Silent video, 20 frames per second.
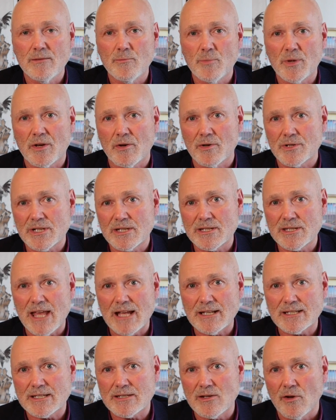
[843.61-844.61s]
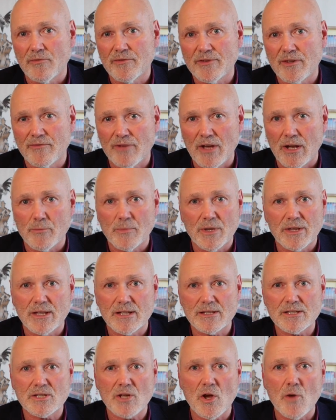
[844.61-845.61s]
because it's that self-development
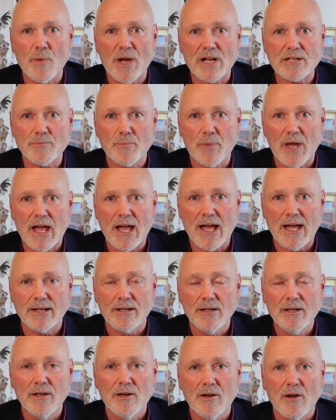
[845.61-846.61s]
that's so much part